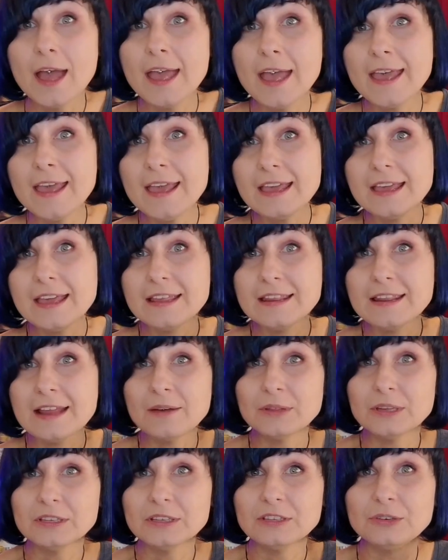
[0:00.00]
hey,
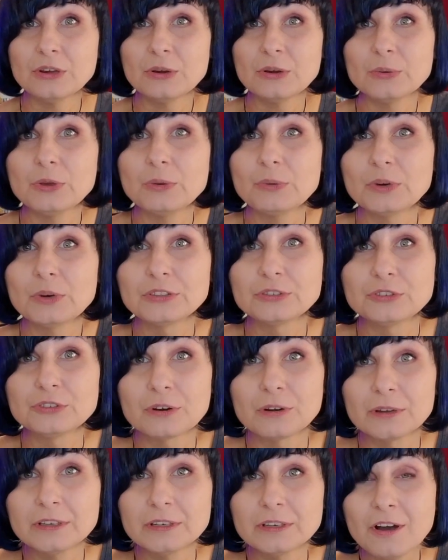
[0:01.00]
now that you know you want to
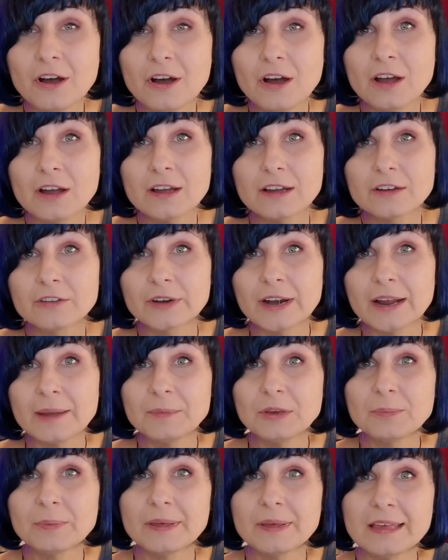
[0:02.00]
draw a dog,
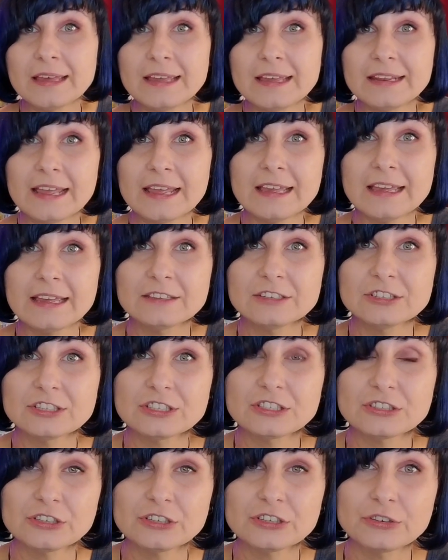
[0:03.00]
grab your pen and
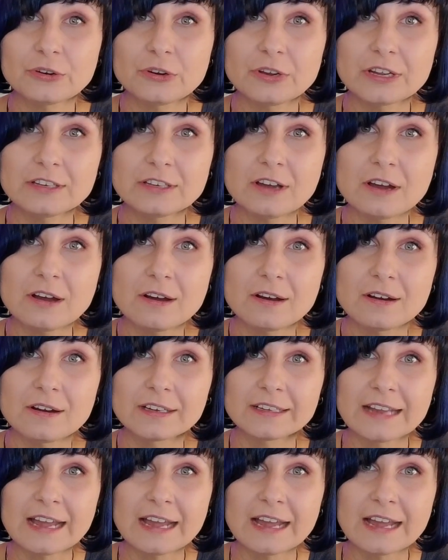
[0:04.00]
just start drawing a dog.